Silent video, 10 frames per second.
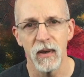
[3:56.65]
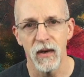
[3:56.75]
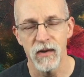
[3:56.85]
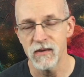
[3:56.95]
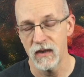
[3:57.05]

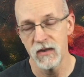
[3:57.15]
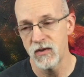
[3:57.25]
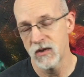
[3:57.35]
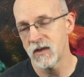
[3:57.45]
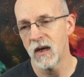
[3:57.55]
because it's
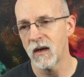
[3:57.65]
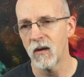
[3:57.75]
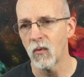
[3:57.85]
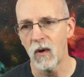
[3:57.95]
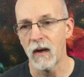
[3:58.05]
just not going
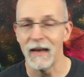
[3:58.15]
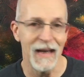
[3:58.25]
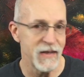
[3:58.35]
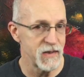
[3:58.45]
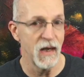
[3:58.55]
to work. And
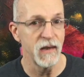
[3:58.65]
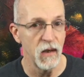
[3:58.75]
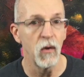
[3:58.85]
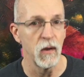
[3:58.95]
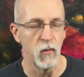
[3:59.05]
that's not the
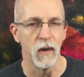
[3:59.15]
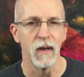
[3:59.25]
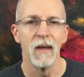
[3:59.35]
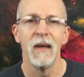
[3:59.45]
only one.